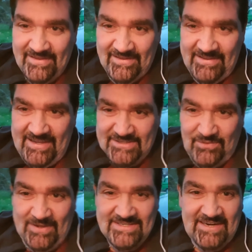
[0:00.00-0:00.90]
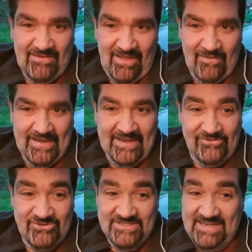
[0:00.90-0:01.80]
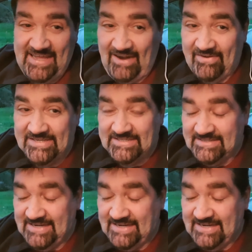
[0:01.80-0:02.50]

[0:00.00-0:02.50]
yes, quite an outgoing, interesting character.